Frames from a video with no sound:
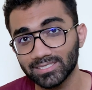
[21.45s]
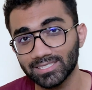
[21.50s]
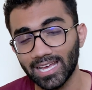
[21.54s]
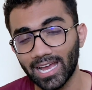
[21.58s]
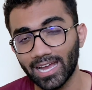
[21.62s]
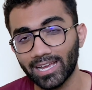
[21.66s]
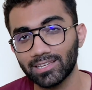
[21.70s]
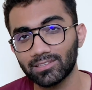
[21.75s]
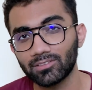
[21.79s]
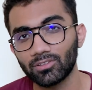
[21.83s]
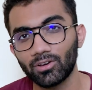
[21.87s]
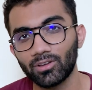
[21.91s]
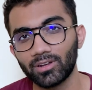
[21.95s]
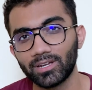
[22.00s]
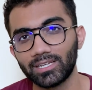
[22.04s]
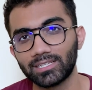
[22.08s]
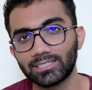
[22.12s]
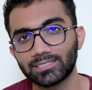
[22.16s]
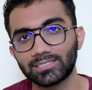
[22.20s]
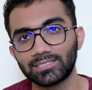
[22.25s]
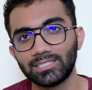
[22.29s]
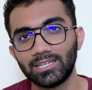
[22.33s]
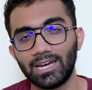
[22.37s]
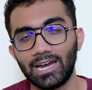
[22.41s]
this hackathon
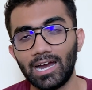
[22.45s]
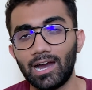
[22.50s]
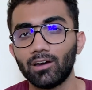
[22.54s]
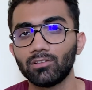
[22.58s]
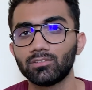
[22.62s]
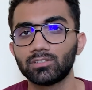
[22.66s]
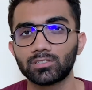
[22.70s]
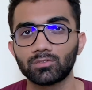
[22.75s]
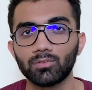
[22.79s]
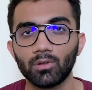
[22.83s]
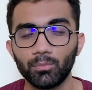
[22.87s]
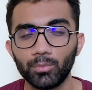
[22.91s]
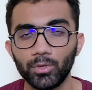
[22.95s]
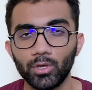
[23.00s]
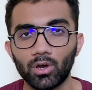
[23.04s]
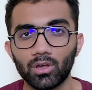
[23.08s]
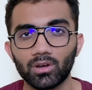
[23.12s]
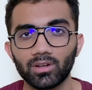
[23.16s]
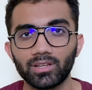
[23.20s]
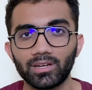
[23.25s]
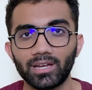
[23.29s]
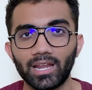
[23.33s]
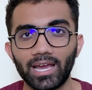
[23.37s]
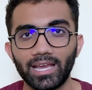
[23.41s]
is, how this will be
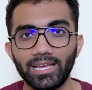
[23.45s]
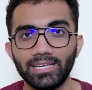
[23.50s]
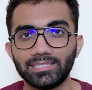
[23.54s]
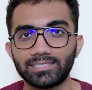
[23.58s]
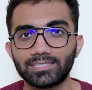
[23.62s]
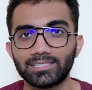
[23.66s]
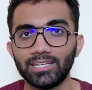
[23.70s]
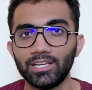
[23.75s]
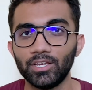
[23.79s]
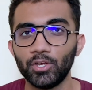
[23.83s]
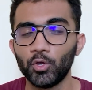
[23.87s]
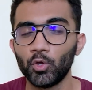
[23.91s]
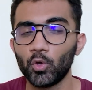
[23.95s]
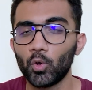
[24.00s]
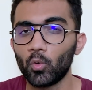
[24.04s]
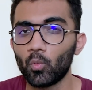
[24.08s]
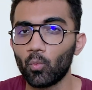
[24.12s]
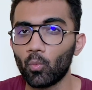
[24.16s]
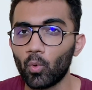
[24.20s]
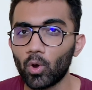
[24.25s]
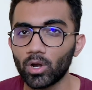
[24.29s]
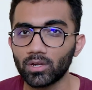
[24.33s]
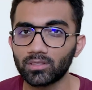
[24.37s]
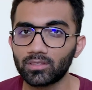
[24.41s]
organized,
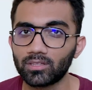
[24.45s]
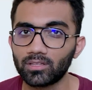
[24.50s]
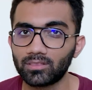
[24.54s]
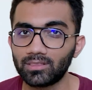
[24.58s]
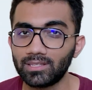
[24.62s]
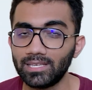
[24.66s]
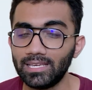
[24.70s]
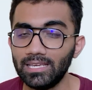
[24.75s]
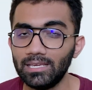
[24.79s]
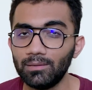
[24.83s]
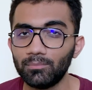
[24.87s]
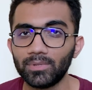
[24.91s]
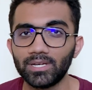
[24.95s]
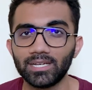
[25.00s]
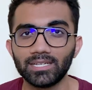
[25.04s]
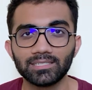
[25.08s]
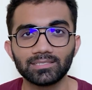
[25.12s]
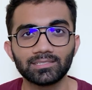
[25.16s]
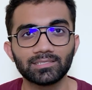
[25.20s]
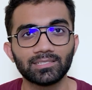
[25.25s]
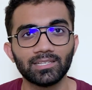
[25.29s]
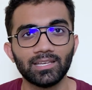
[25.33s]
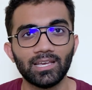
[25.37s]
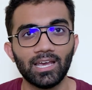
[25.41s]
what the theme
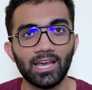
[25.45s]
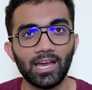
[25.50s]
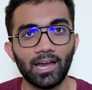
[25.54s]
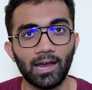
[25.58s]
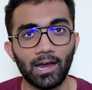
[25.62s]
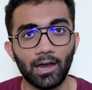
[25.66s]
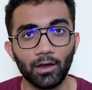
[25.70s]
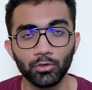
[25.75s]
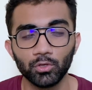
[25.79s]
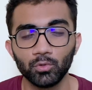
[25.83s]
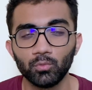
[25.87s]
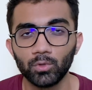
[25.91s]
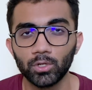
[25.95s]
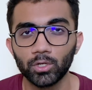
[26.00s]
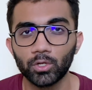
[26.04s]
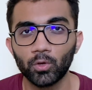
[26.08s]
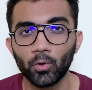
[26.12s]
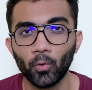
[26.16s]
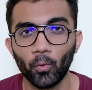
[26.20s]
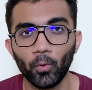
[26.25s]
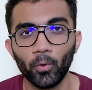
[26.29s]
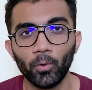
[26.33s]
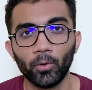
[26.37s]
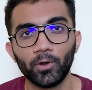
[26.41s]
is, how you will
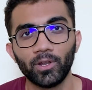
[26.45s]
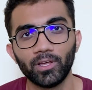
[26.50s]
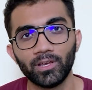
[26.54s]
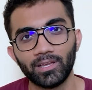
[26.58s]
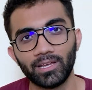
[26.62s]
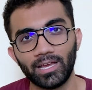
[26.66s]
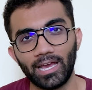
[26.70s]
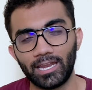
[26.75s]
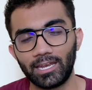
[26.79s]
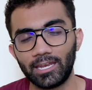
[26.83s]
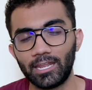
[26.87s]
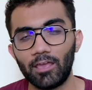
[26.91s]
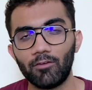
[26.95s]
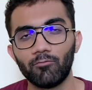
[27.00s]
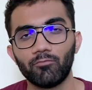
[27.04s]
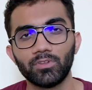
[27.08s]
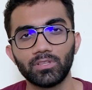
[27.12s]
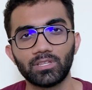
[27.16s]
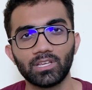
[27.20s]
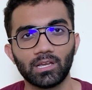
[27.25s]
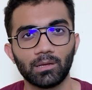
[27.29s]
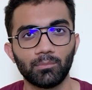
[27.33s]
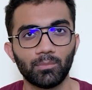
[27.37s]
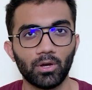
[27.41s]
code and
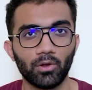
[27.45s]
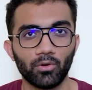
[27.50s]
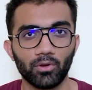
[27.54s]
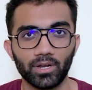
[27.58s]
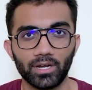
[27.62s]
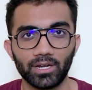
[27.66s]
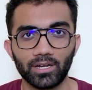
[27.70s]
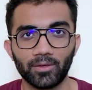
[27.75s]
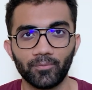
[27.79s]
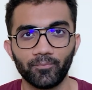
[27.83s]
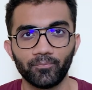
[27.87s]
everything about it.